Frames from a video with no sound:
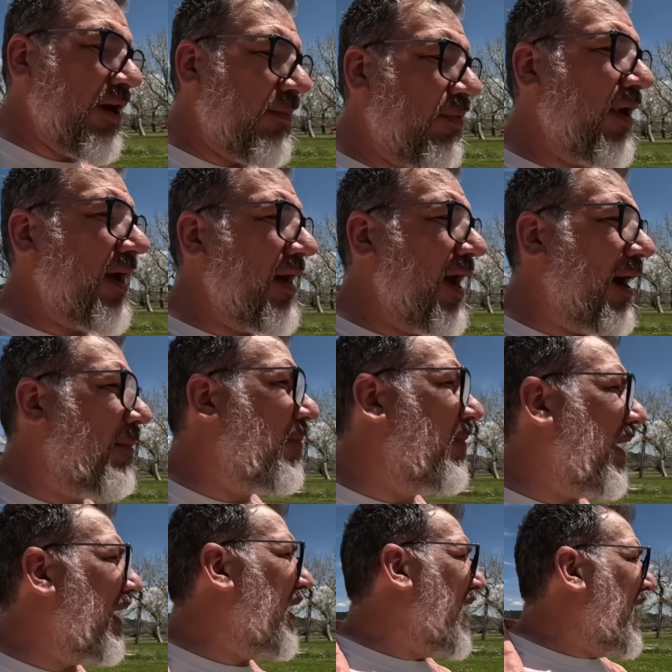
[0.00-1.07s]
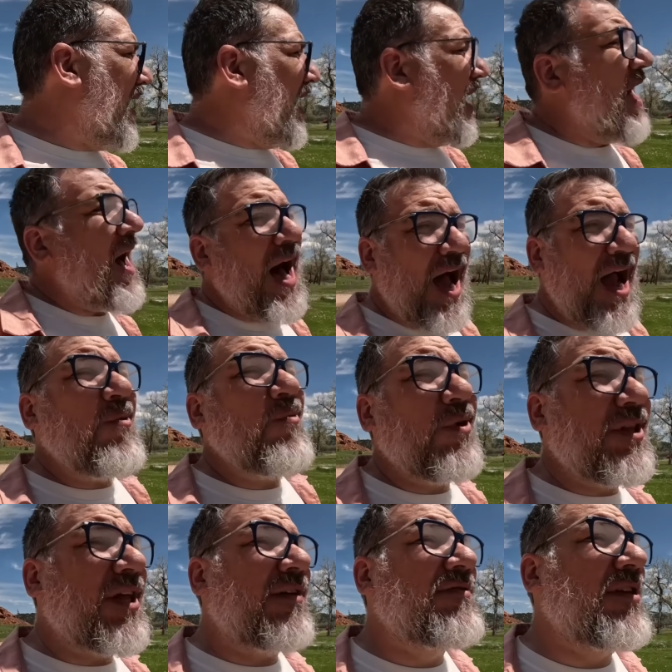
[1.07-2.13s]
to bring it up. But I would
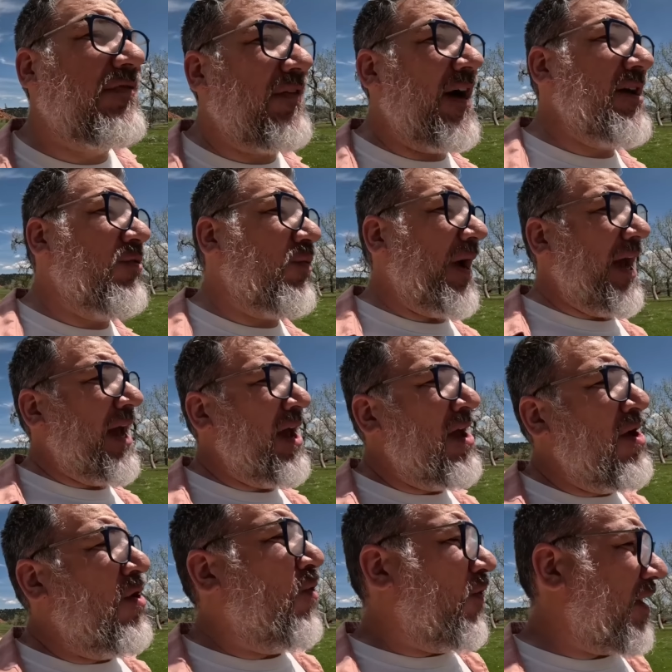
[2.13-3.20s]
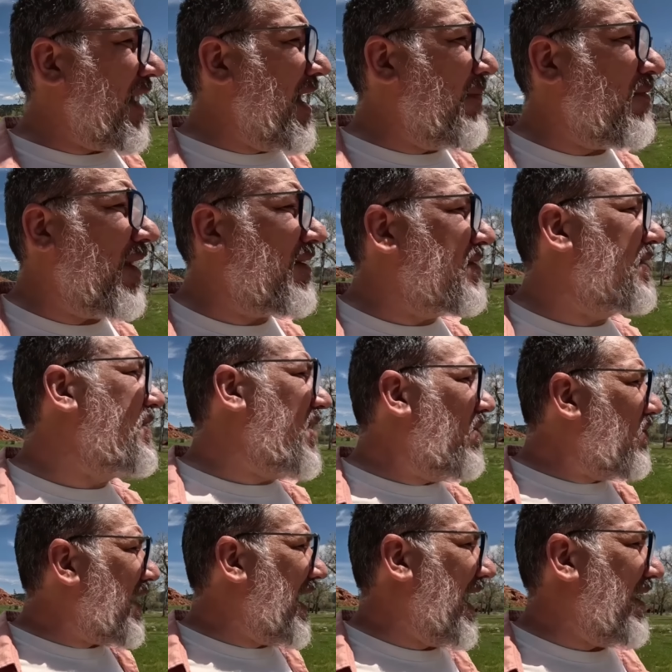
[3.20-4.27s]
love to find a way where campgrounds
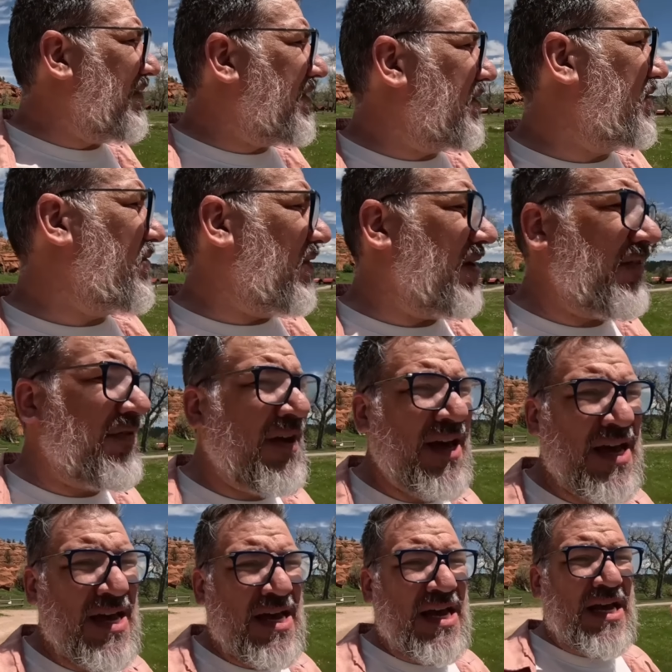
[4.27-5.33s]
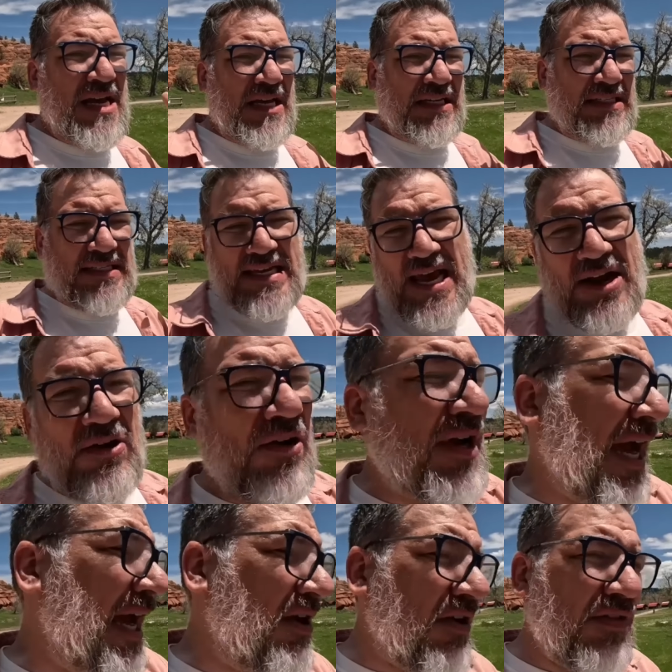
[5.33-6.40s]
don't have to sort of
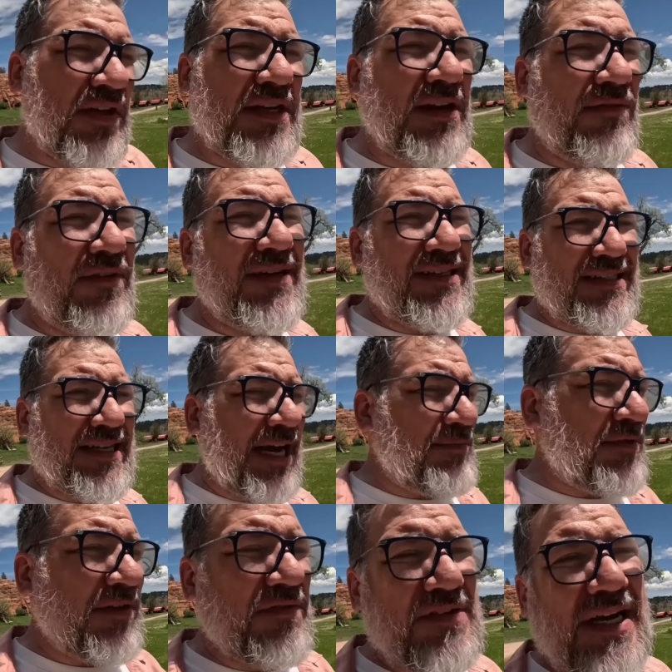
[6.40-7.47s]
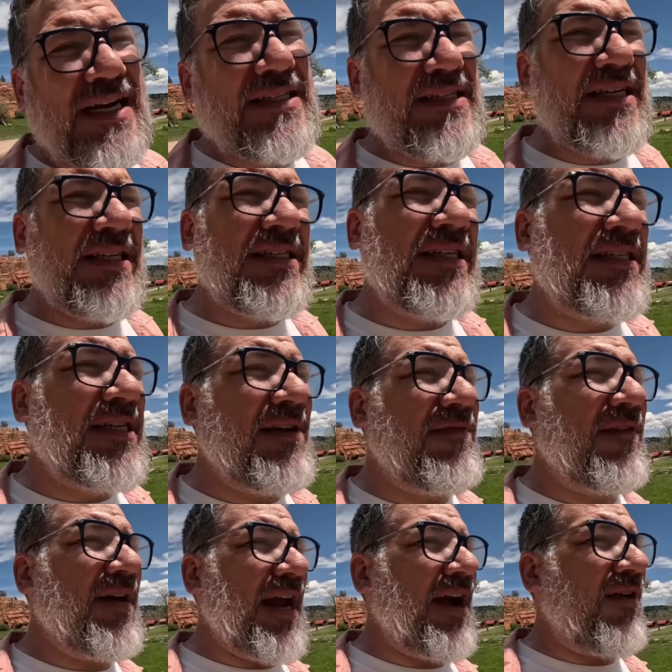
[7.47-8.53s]
segregate all the different types of sites into
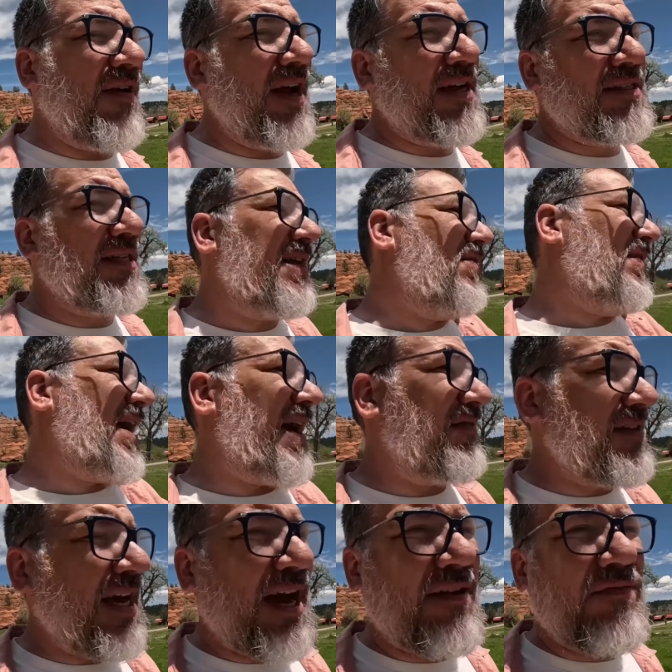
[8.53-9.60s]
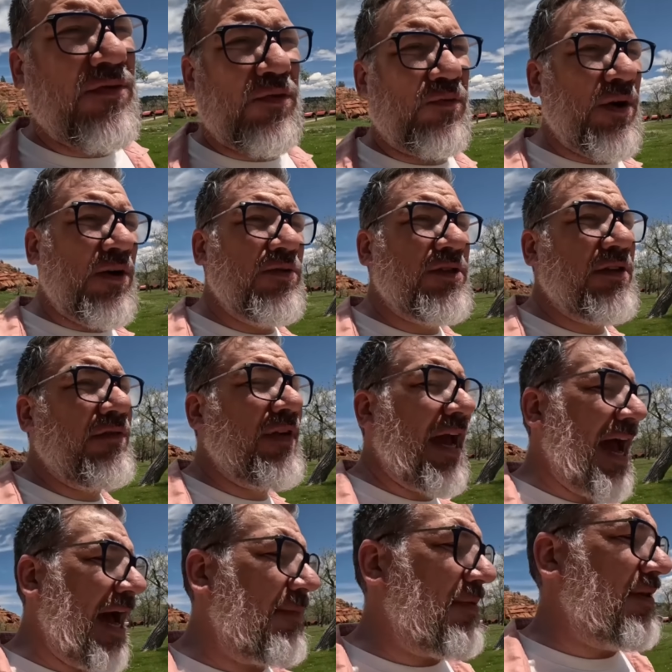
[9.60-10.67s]
different areas. They don't have to have the rows of
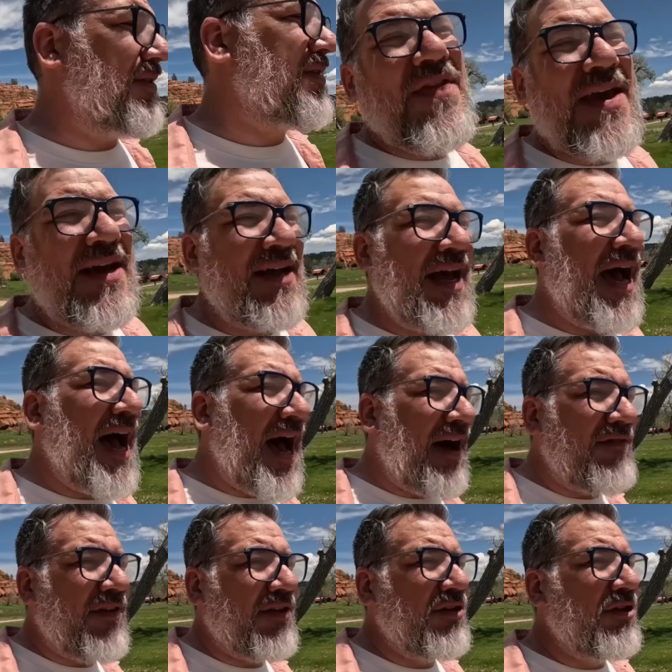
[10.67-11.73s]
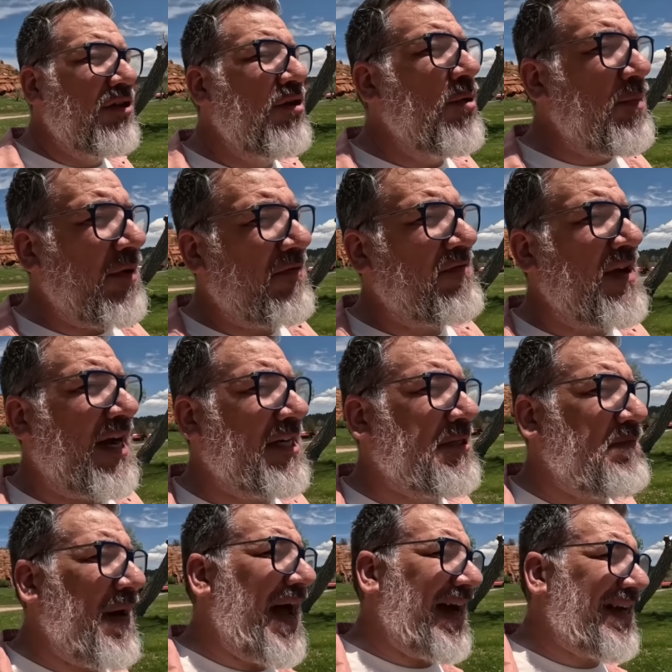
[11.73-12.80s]
cabins. They could have a loop of nice
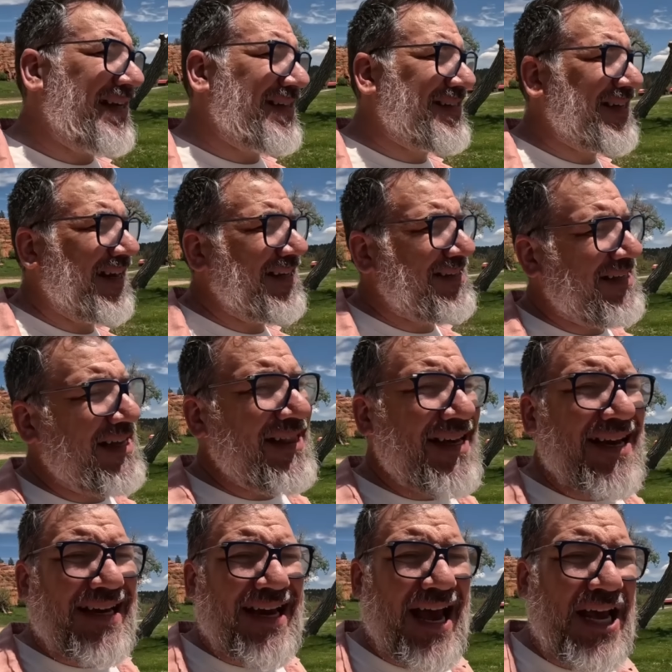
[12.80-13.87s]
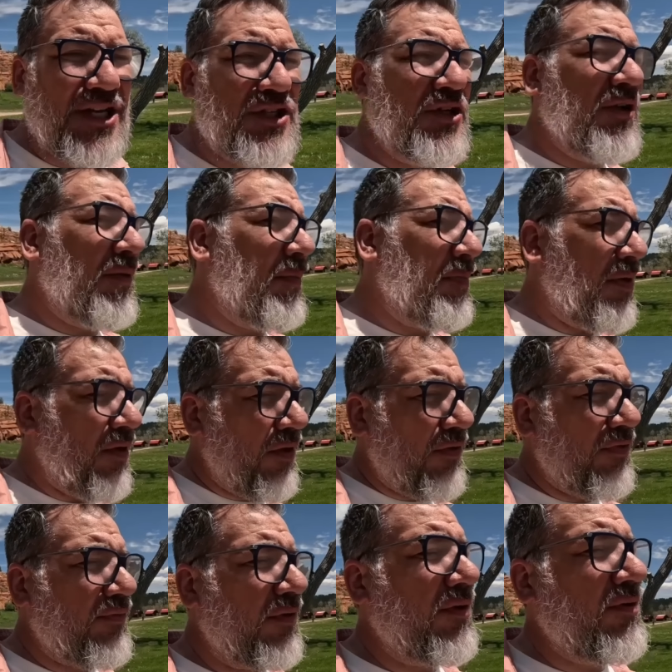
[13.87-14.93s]
back-end sites and the occasional pull
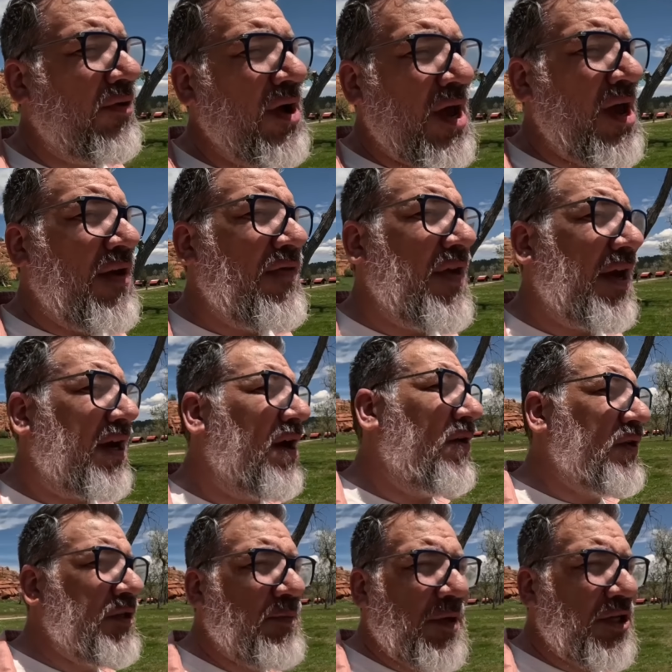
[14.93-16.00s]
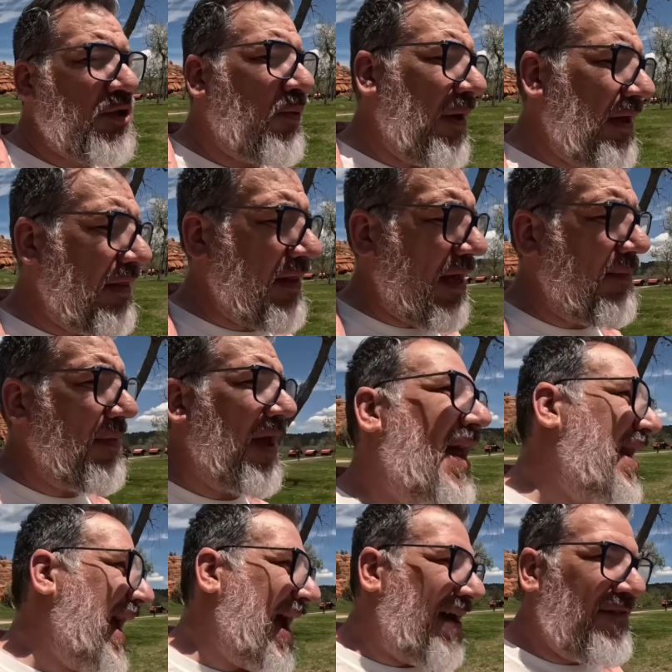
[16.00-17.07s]
through that goes between them,
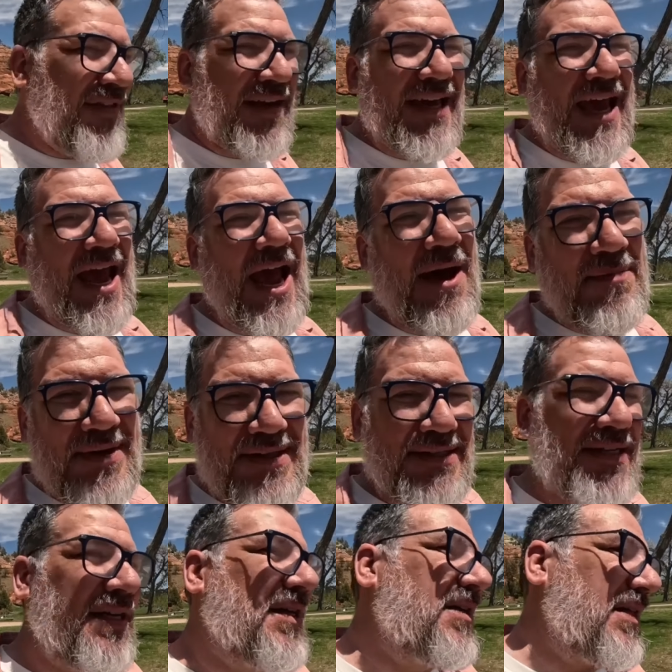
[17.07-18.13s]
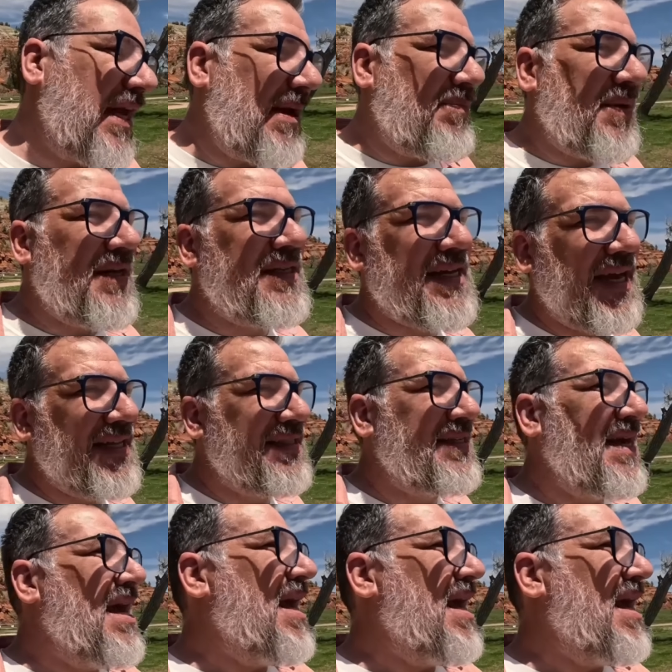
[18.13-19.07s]
and have the cabins and glamping tents